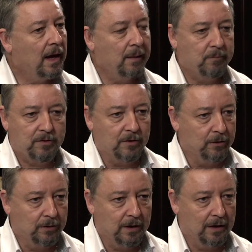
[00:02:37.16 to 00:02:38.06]

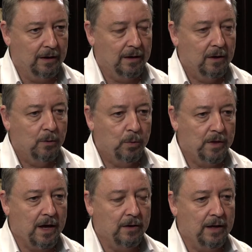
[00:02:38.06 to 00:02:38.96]
Absolutely.
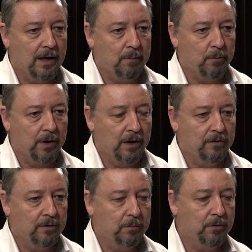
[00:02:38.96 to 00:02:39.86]
Without
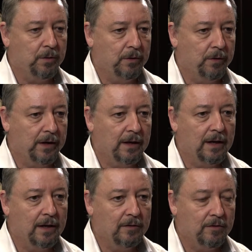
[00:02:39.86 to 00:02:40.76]
collaboration between
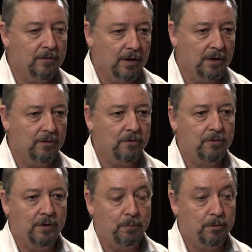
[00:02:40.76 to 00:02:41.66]
regulators,
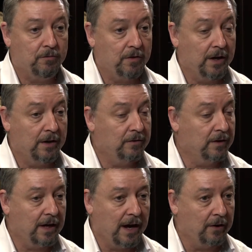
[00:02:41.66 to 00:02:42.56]
industry, providers
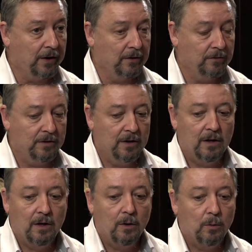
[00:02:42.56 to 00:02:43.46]
and carriers,
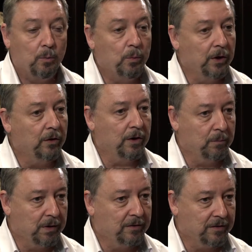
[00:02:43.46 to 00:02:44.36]
we're not going to
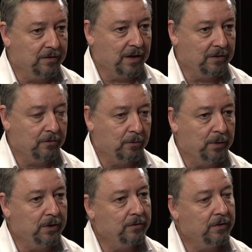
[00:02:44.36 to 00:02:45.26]
be successful
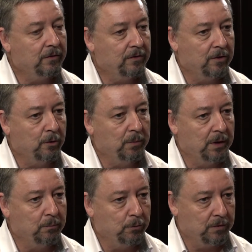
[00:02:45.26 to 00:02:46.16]
because there are so
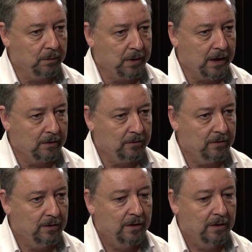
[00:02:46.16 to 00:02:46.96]
many moving parts.